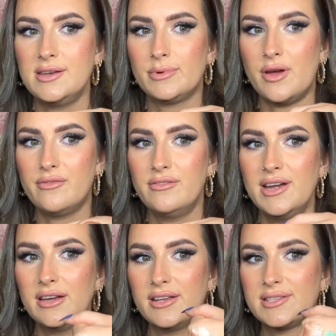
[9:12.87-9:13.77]
but really
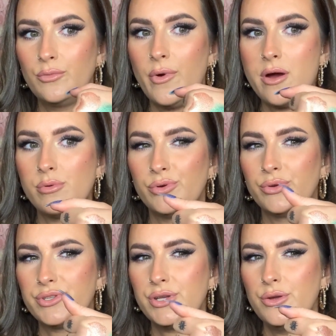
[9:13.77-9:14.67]
nice and wearable,
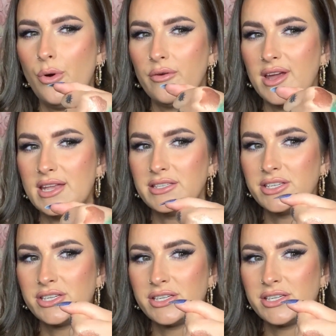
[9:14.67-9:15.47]
not too orange.